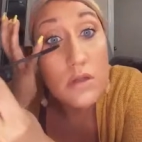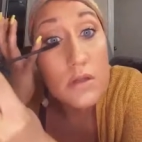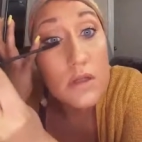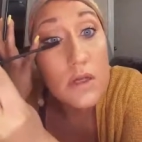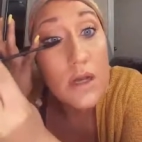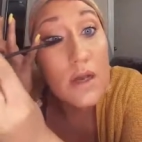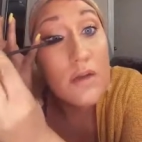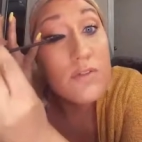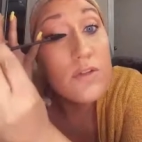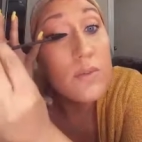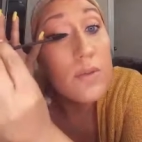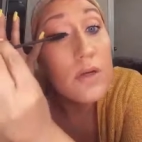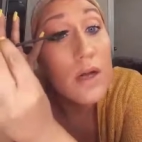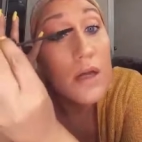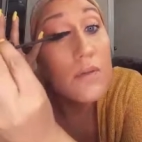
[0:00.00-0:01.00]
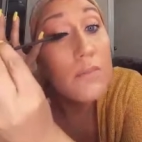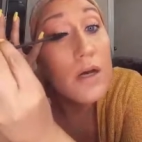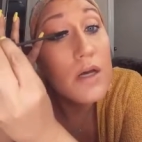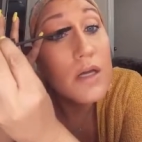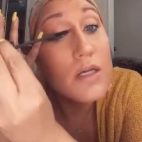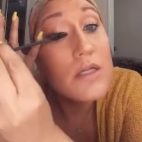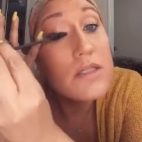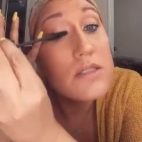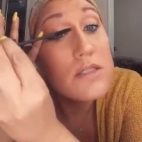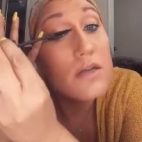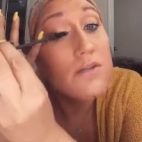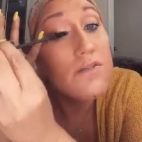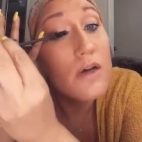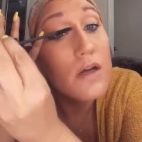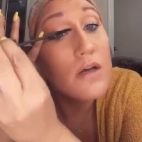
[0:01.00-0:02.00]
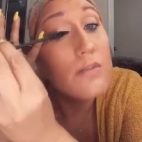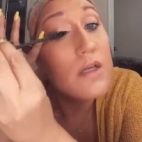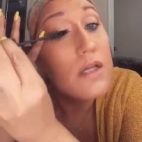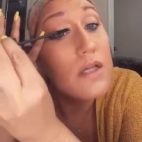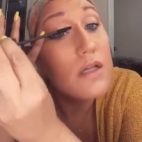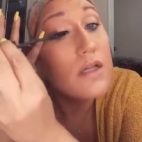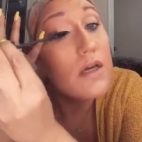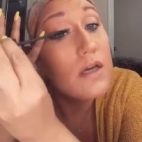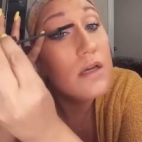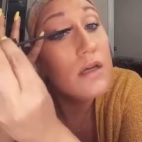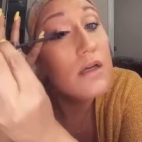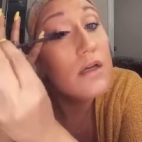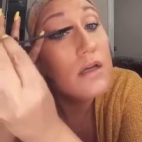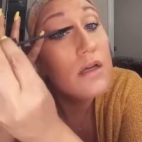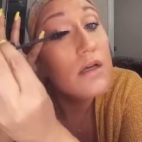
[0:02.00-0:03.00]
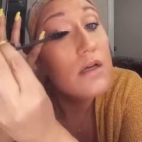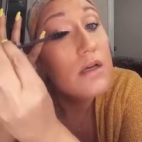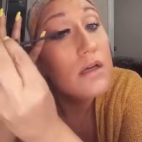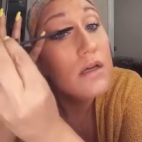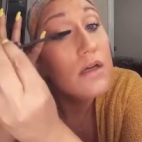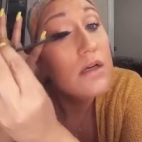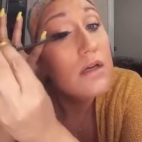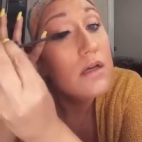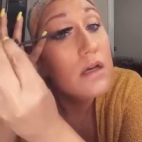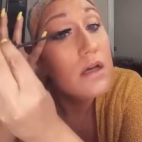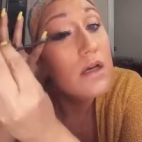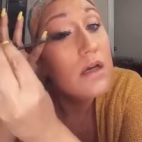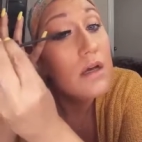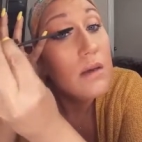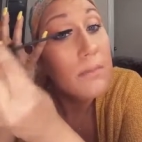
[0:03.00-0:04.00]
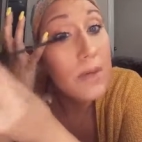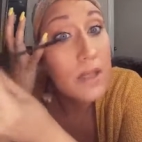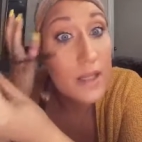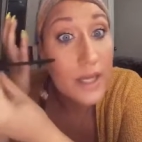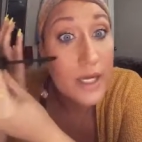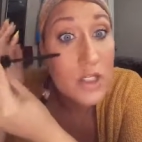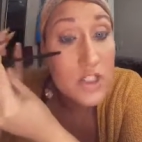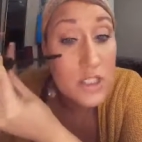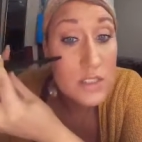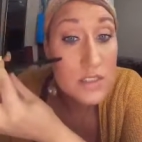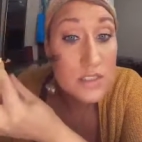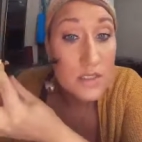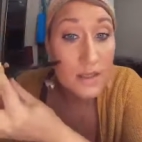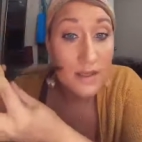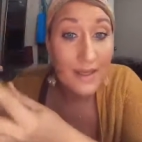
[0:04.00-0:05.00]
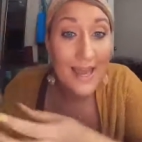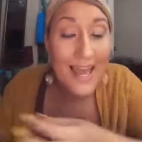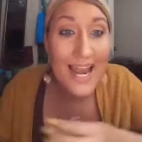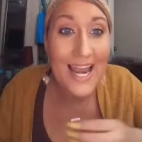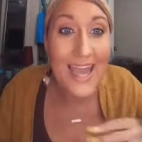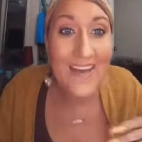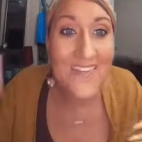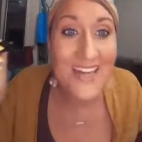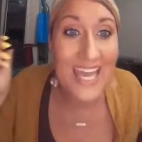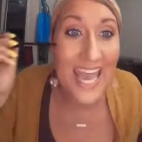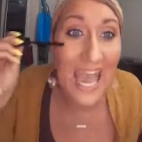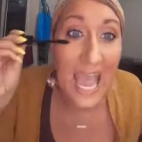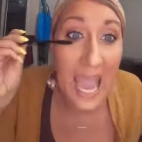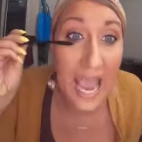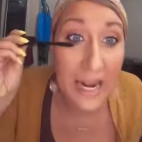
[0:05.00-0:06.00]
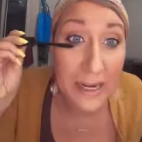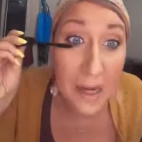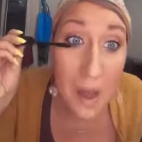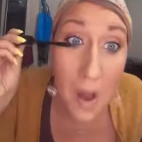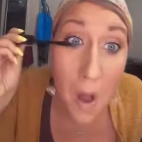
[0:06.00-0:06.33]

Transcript: than have to put on, but it is still fun. I mean, I like my lashes. Hello again!